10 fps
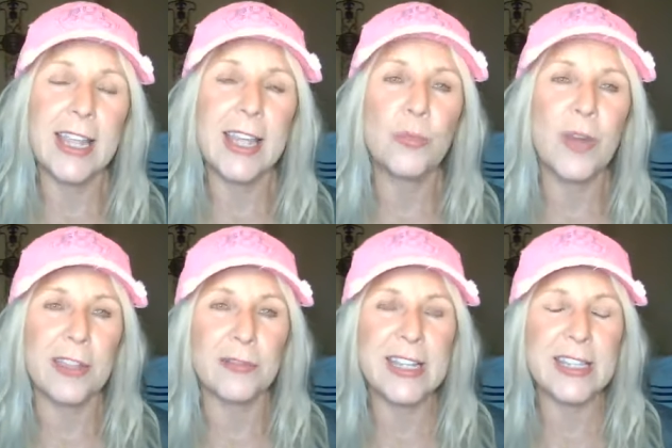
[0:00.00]
And one
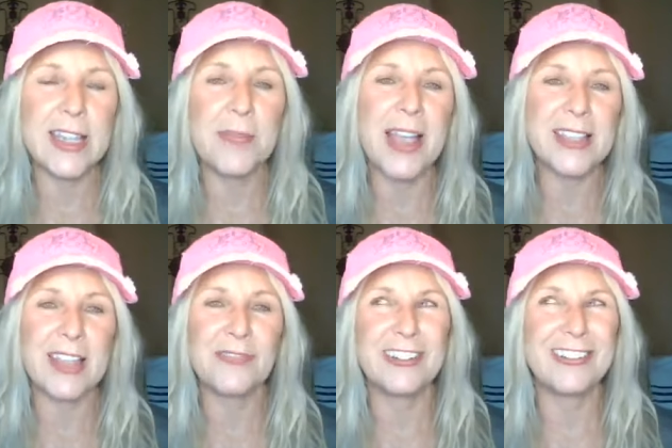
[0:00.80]
of the reasons I'm
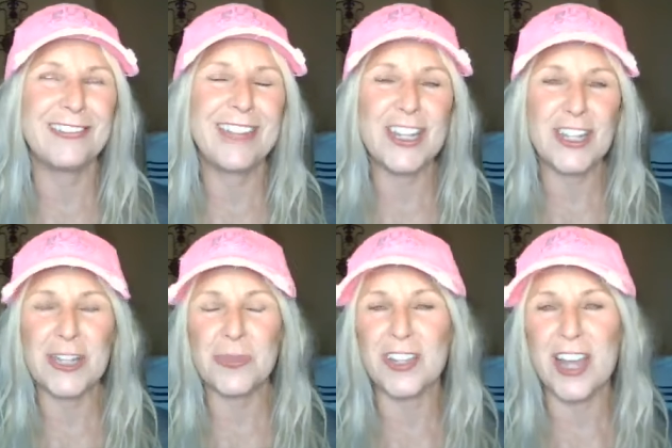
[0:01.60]
asking for
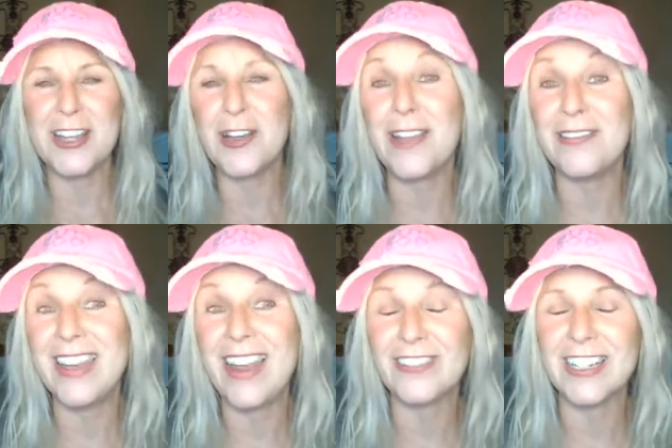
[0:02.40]
donations, which I know I've
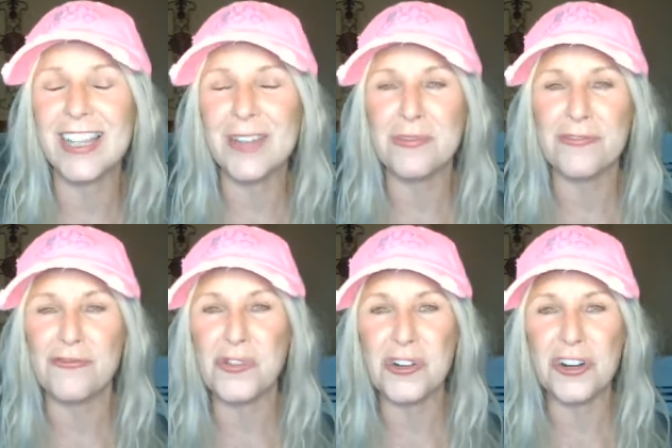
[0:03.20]
never done
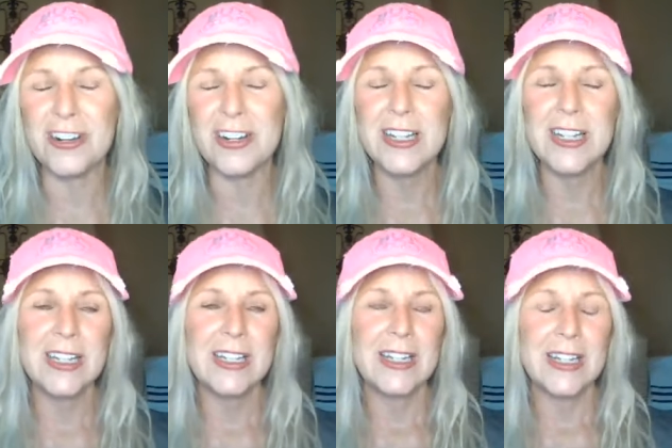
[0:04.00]
before,
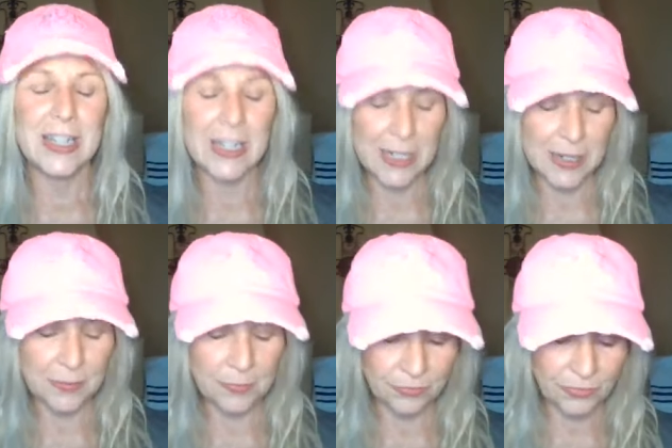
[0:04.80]

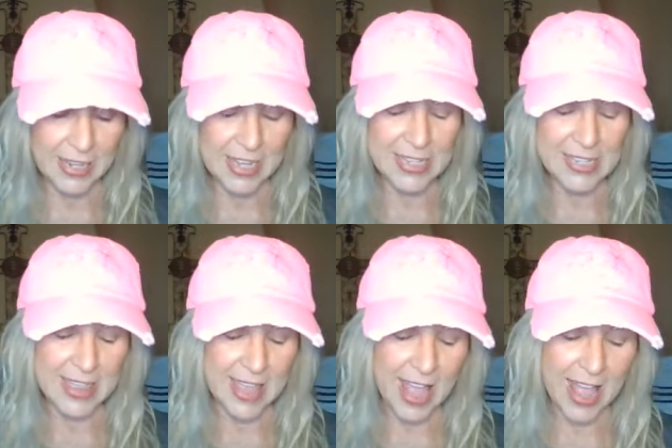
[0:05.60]
um, is
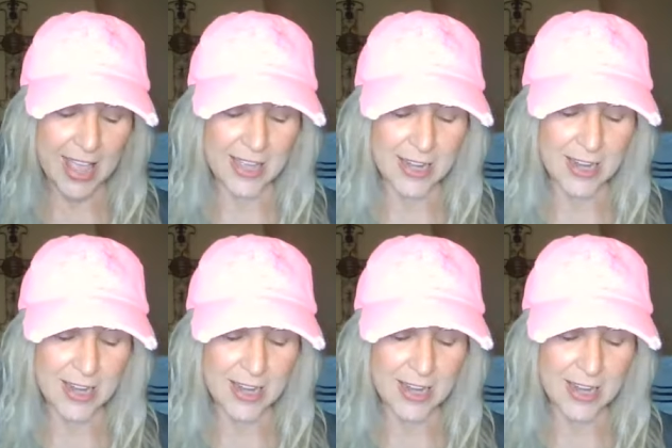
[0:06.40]
that